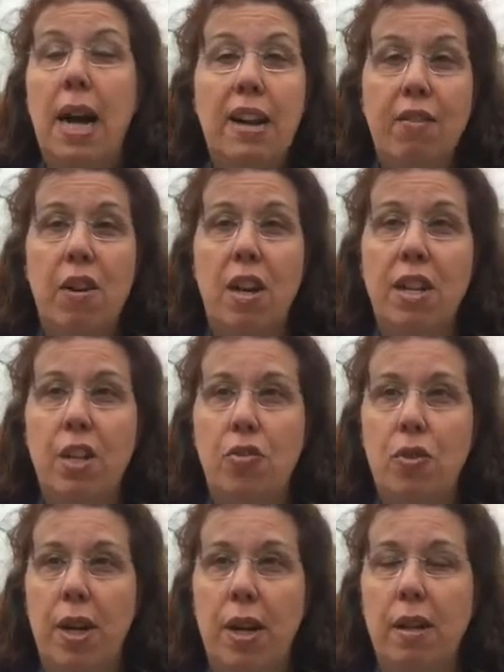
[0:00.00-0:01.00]
Adirondack
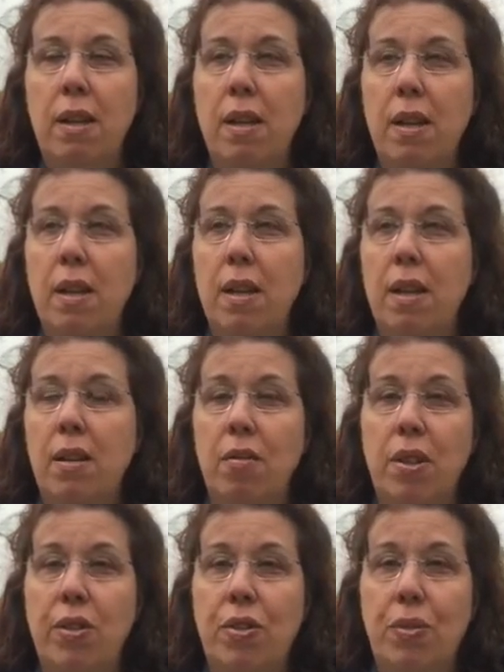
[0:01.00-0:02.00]
Trail
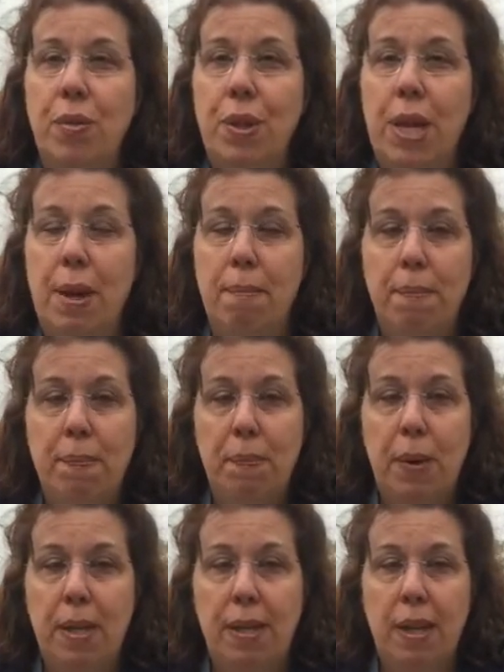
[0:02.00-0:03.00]
runs through them.
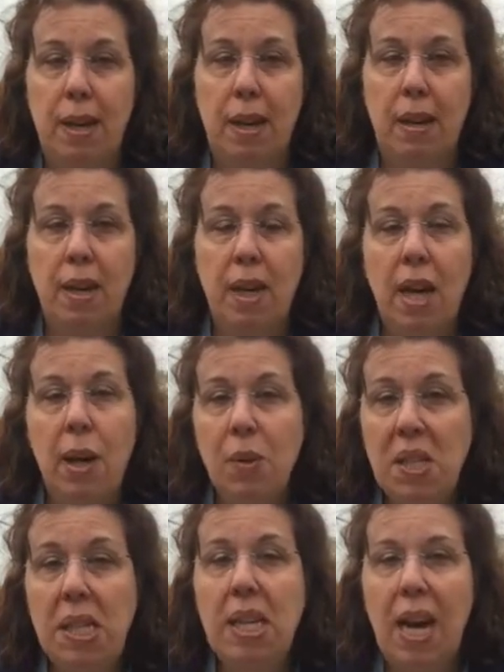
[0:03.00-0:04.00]
But uh, it
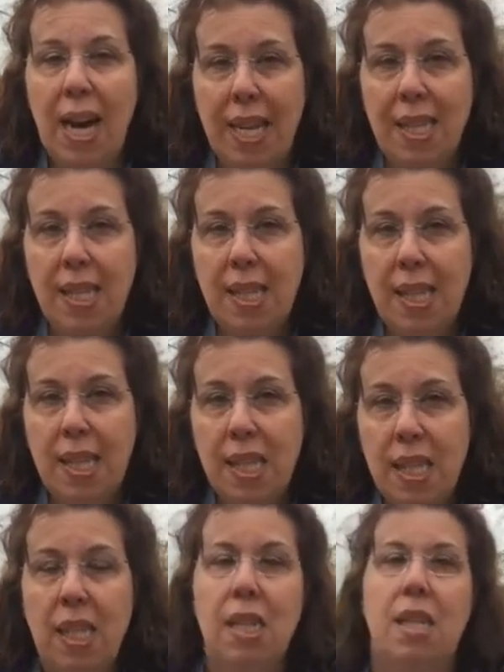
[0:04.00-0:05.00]
was nice.
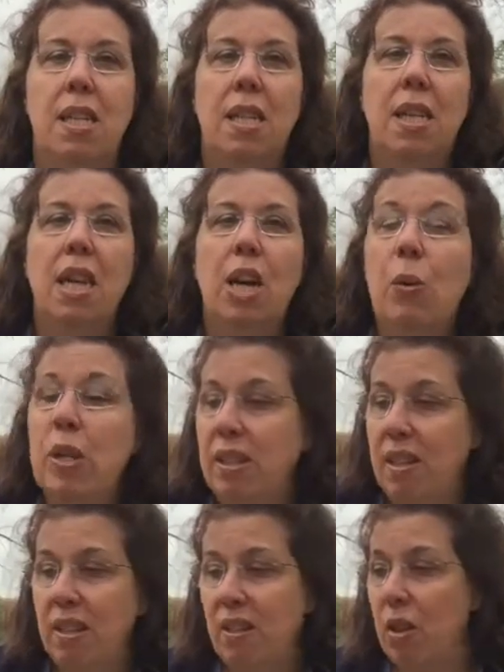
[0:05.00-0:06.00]
It
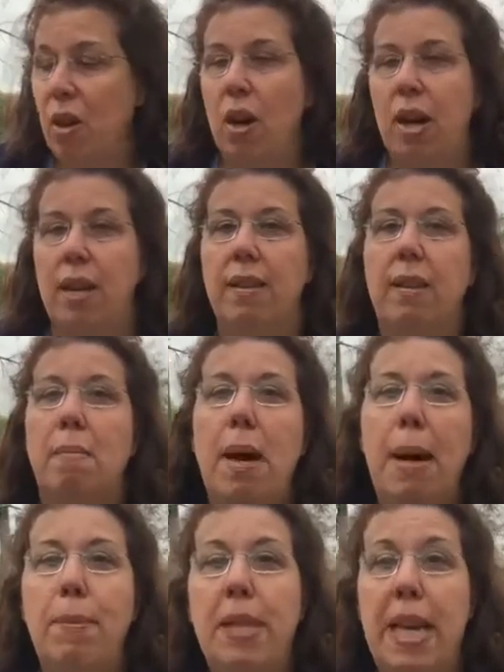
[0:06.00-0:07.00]
wasn't as long as the
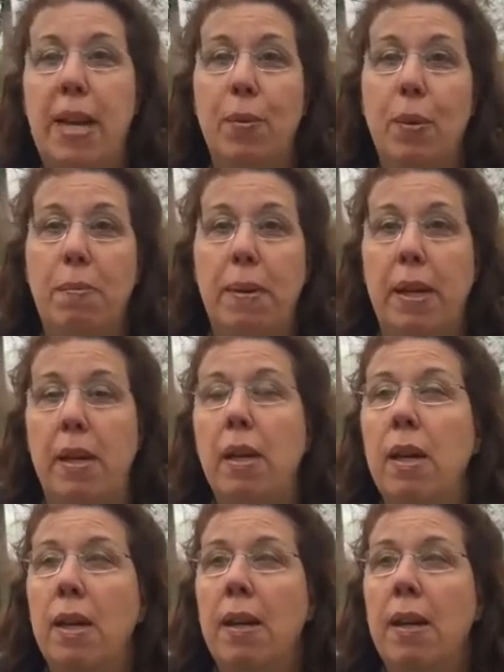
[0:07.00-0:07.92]
map said it would be.